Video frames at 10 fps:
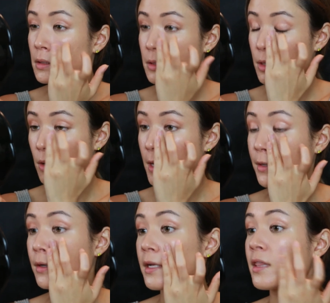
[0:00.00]
to go
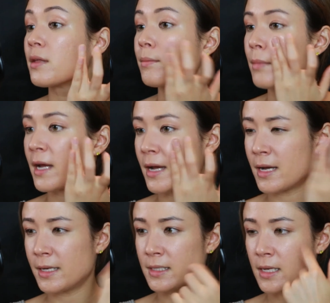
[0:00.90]
underneath my
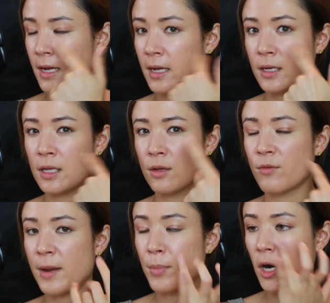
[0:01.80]
eyes and in the
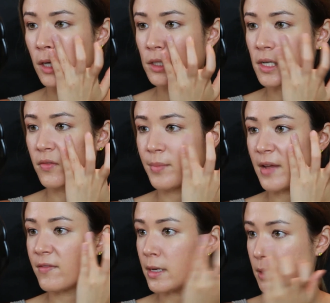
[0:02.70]
red parts of my
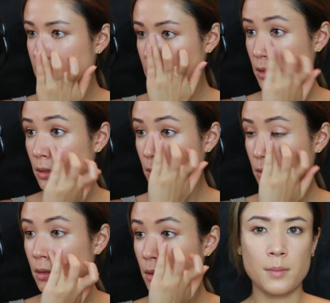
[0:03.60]
face.
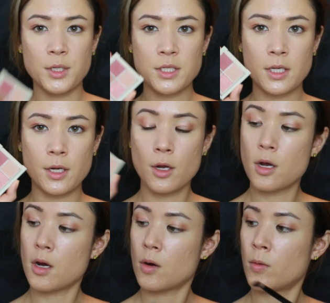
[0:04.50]
I'm just gonna
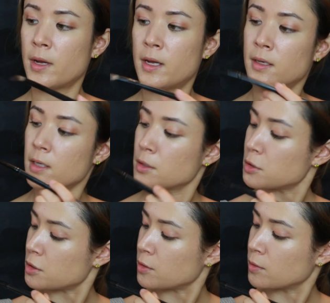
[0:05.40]
go
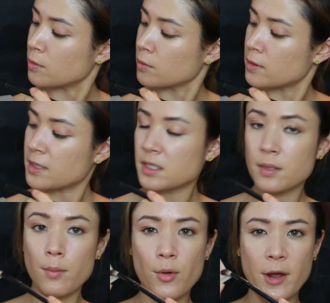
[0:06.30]
into this
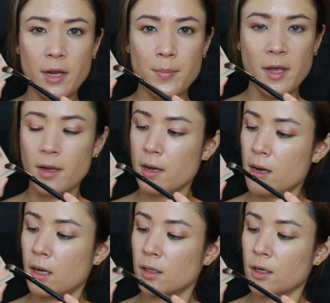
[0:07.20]
brownie pink
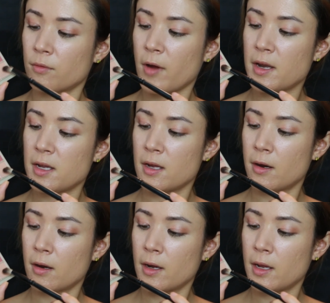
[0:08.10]
color right
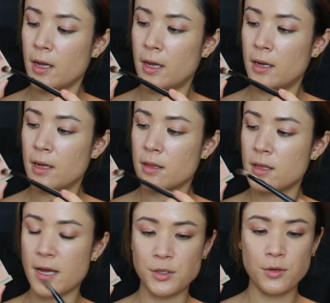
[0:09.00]
here in
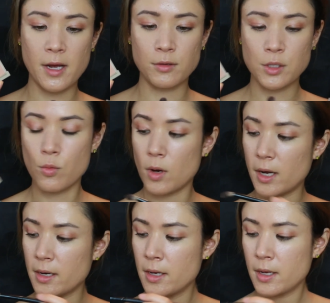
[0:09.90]
the Etude House
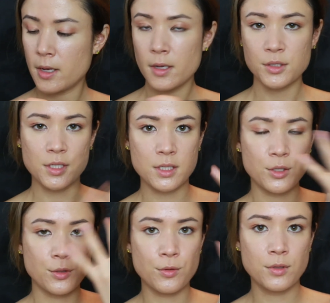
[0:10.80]
Quad just
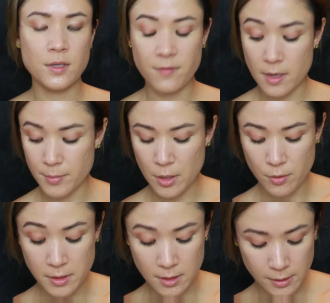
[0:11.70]
to define my
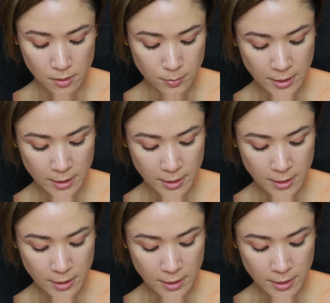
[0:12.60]
crease a little